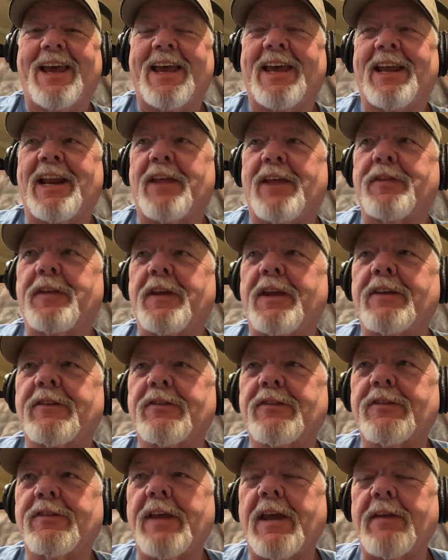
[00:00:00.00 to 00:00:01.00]
and I think
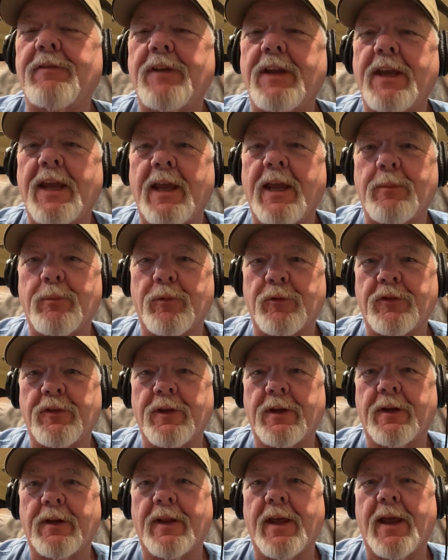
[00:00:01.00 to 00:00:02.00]
78%
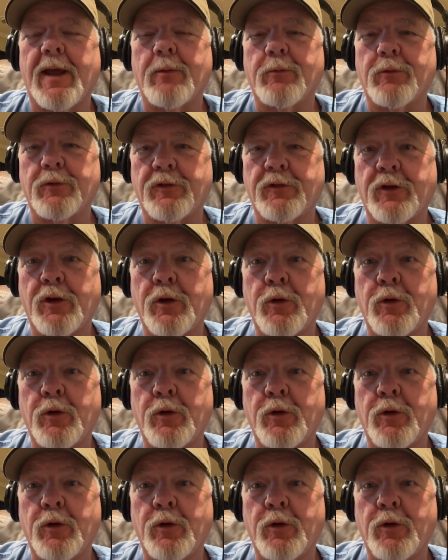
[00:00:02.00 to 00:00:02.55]
of that was